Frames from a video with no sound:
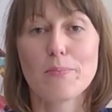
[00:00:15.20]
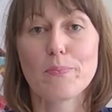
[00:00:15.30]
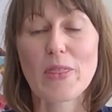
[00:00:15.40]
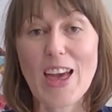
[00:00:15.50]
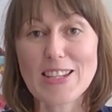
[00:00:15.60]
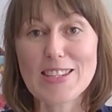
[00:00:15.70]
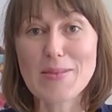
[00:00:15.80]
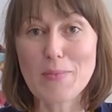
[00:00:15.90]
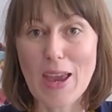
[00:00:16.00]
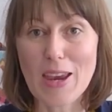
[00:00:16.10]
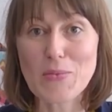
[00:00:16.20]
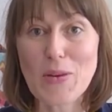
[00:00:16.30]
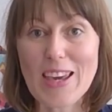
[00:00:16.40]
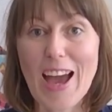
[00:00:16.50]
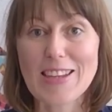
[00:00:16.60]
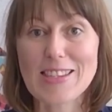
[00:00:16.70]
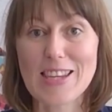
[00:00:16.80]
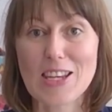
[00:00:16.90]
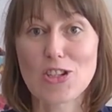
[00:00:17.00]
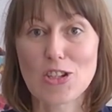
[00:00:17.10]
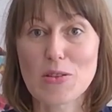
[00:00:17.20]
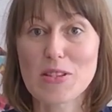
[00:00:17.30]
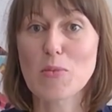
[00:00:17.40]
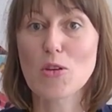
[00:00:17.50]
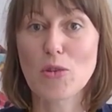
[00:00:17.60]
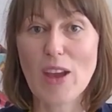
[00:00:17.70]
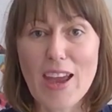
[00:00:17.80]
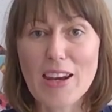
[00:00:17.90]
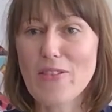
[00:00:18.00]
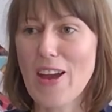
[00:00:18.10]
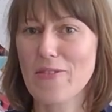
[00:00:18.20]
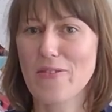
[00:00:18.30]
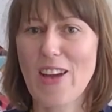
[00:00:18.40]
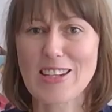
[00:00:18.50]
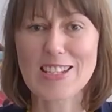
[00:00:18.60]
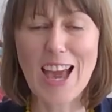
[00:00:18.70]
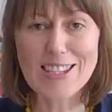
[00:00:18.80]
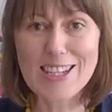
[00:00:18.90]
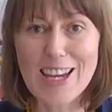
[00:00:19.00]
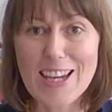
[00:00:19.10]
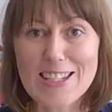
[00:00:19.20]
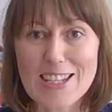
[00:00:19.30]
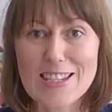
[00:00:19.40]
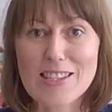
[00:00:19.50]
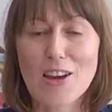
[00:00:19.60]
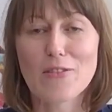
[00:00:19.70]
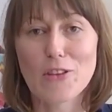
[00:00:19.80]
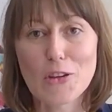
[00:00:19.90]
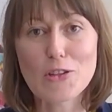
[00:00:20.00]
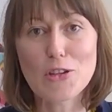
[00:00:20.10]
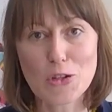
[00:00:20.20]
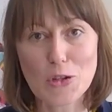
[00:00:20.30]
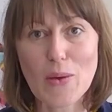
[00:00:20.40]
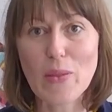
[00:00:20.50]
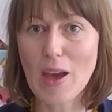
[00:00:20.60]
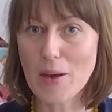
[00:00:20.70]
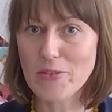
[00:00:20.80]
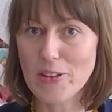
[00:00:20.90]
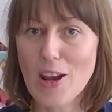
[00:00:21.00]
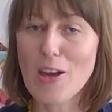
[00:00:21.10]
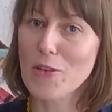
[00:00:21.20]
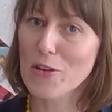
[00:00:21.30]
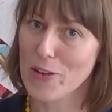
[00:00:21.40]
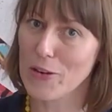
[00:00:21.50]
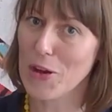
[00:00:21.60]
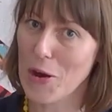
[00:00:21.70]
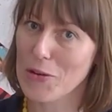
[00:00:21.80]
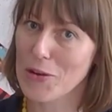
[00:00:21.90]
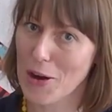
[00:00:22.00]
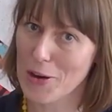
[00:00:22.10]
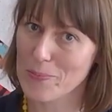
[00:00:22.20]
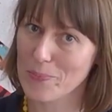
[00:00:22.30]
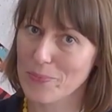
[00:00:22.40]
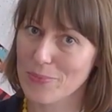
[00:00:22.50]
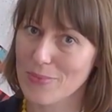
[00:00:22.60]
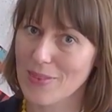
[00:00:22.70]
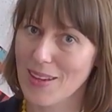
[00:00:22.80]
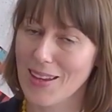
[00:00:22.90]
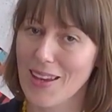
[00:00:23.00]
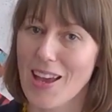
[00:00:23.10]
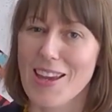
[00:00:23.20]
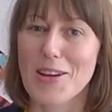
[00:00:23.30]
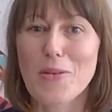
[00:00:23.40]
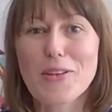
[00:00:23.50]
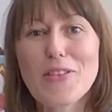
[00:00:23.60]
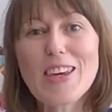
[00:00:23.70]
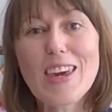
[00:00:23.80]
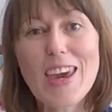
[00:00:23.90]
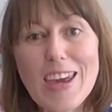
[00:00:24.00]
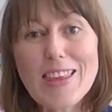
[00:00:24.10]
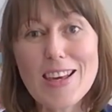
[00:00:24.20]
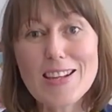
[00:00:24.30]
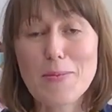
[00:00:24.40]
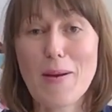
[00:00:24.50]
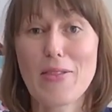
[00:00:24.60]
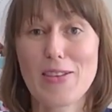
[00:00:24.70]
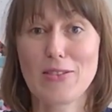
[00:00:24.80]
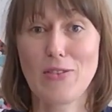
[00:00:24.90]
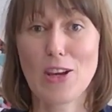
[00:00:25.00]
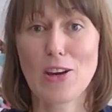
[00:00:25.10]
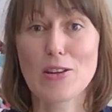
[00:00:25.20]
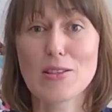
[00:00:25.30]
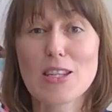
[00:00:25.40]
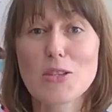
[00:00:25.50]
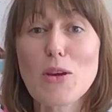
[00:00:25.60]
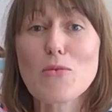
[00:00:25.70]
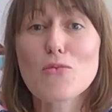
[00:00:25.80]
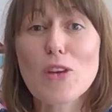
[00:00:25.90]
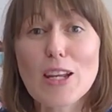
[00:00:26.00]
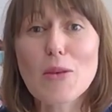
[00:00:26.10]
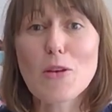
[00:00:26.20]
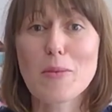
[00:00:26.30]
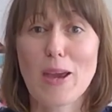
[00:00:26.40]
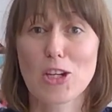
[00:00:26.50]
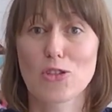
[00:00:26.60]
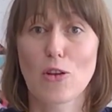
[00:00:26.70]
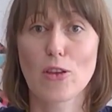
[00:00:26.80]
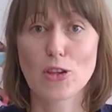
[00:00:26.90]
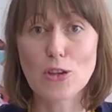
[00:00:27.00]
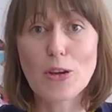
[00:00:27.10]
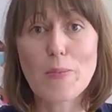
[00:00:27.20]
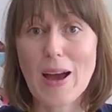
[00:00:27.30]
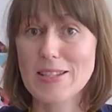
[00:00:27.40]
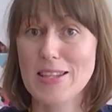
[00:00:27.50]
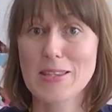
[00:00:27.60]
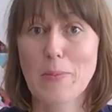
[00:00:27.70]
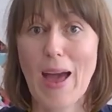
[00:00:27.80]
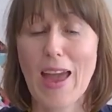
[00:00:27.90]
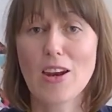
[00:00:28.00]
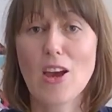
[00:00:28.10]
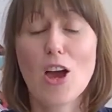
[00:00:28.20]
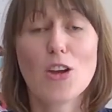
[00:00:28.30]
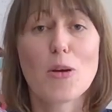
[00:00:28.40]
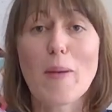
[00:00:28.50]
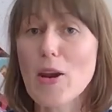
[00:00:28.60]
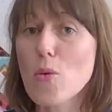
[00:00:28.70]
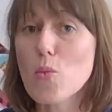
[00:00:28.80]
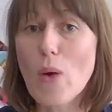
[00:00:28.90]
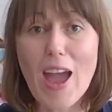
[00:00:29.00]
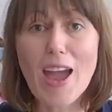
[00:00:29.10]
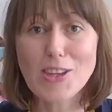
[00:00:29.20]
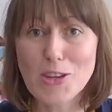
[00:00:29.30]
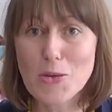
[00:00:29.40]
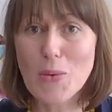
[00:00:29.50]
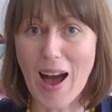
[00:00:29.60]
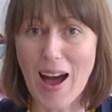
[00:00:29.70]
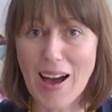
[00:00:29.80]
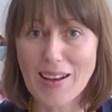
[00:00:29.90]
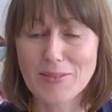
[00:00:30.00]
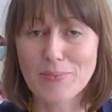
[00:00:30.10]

but that doesn't mean we can't send you some creative and fantastic ideas for you to do in the comfort of your very own home. Now, one of the key things about these videos is we really want to make sure that you can participate no matter where you are.